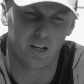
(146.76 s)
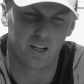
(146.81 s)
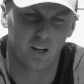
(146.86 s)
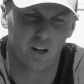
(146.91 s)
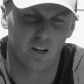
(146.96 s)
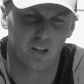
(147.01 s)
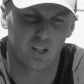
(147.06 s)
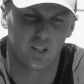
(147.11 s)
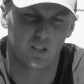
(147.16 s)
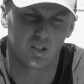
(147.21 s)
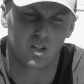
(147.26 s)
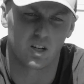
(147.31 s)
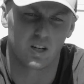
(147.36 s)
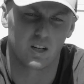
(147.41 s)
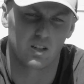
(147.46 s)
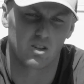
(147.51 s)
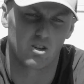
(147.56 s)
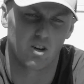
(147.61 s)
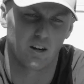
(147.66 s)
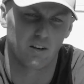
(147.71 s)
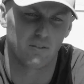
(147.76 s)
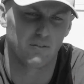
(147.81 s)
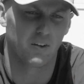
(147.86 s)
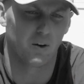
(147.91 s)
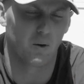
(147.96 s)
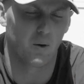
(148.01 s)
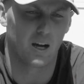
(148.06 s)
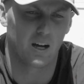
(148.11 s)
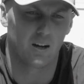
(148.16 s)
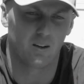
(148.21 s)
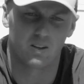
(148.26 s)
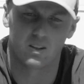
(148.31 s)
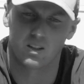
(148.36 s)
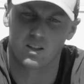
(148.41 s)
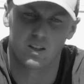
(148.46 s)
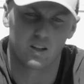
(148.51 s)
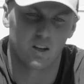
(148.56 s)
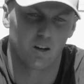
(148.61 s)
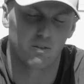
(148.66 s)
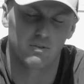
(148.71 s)
you're just kind of trying to fill out,
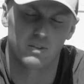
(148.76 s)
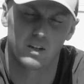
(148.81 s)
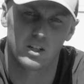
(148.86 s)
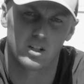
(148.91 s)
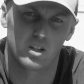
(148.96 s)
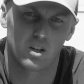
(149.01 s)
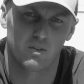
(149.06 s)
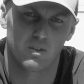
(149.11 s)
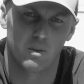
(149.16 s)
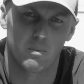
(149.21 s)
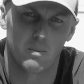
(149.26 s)
finishing off the